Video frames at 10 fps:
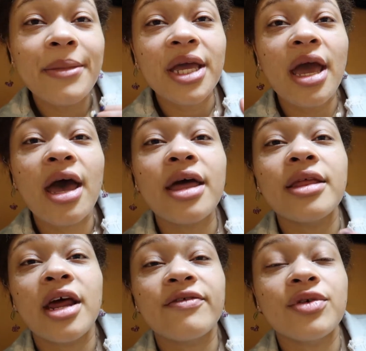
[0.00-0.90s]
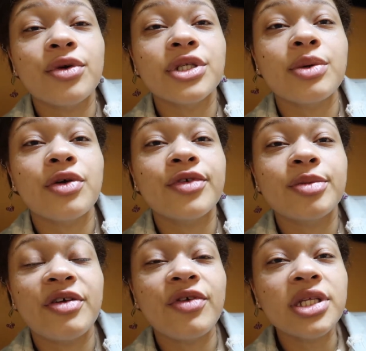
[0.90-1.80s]
But yeah, and then afterwards I went over
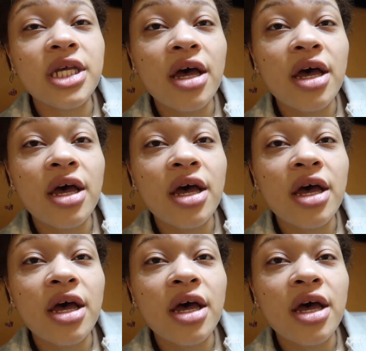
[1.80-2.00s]
to my friend's